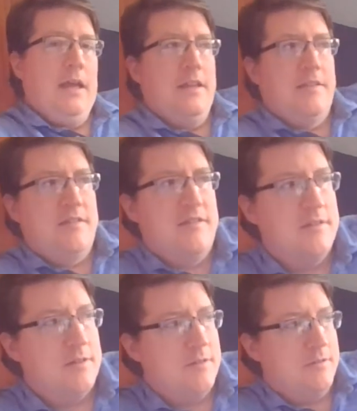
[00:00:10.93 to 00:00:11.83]

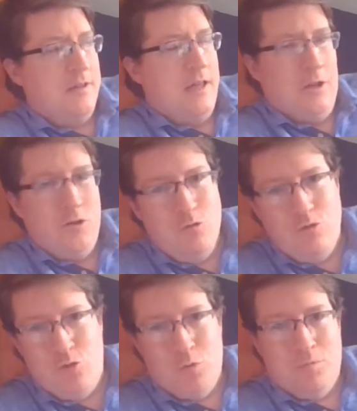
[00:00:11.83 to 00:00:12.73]
It's an
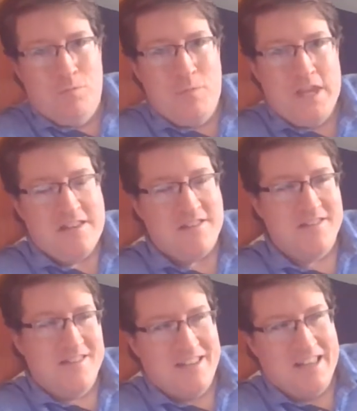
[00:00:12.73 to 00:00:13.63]
unusual beast.